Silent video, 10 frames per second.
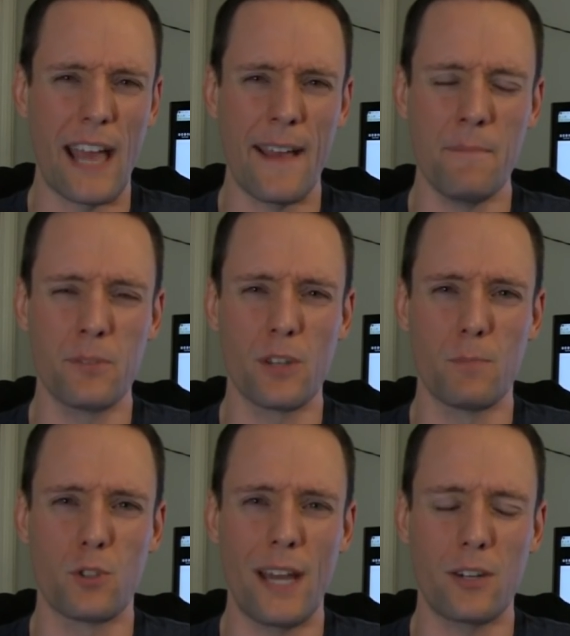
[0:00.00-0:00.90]
M's
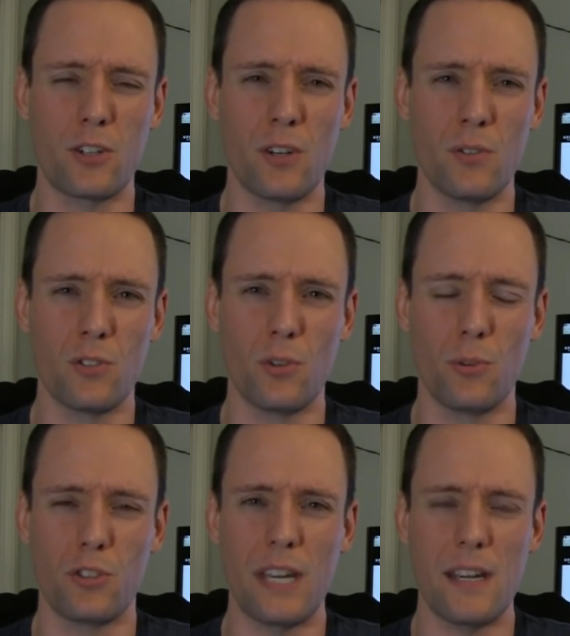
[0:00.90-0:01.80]
objection
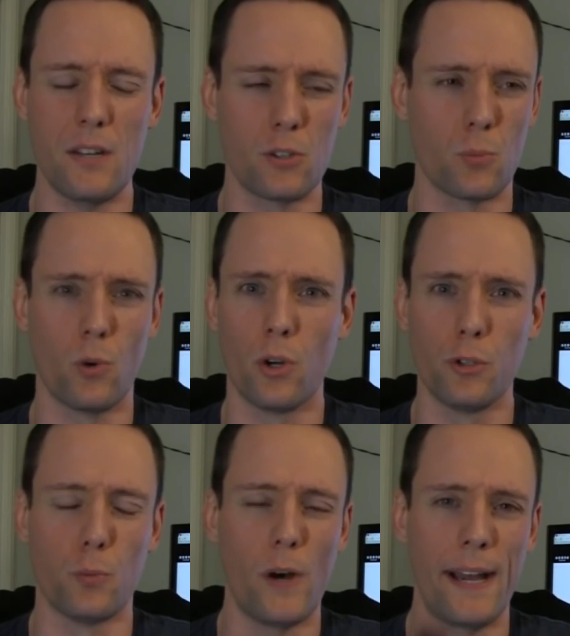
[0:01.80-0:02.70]
to C's
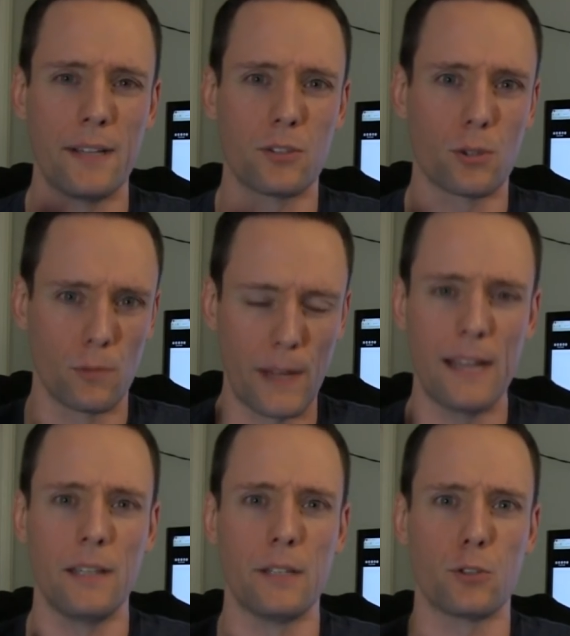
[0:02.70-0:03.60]
worldwide
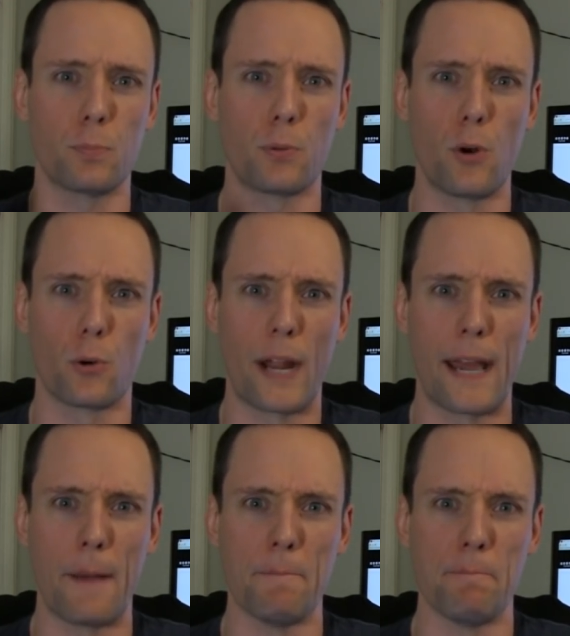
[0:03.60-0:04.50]
surveillance
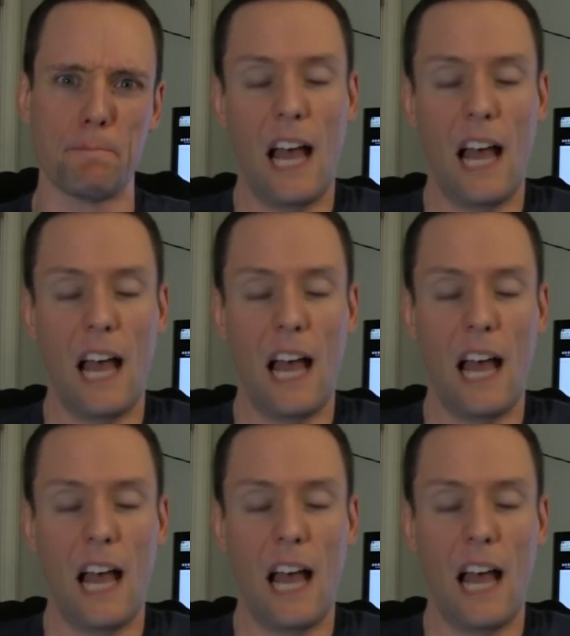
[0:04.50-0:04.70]
program.